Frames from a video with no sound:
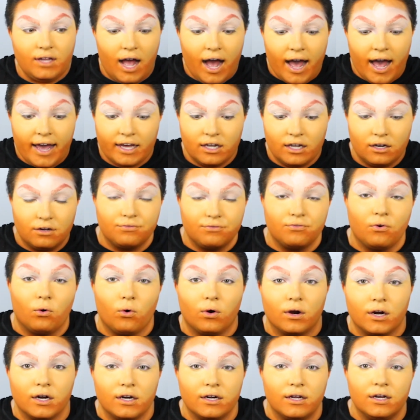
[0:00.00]
I can
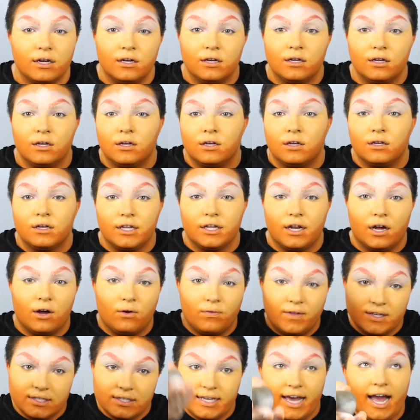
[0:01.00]
afford, you
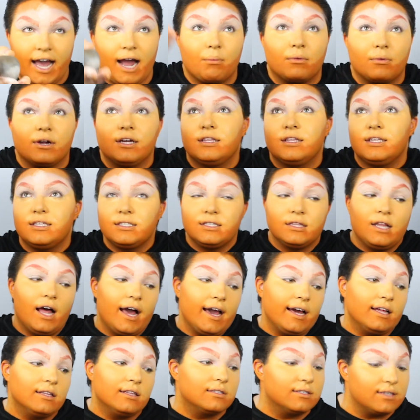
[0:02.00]
know, this camera and these
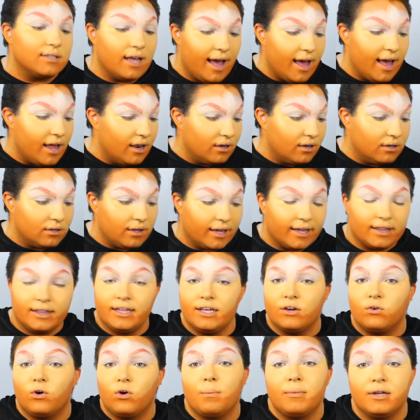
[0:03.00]
lights and like
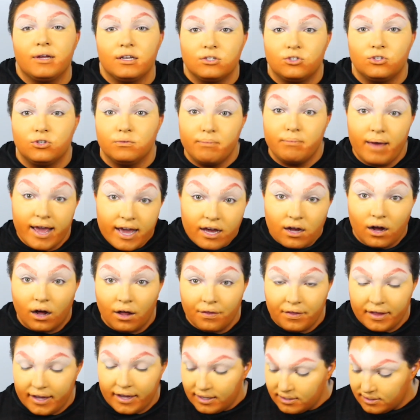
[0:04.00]
the equipment to make
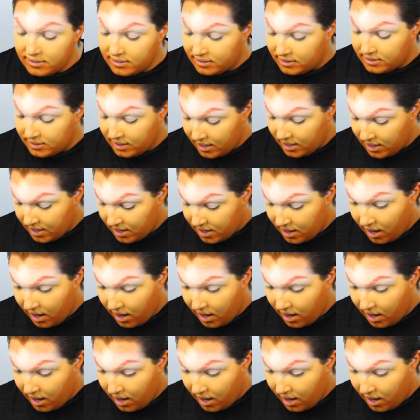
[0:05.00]
all this.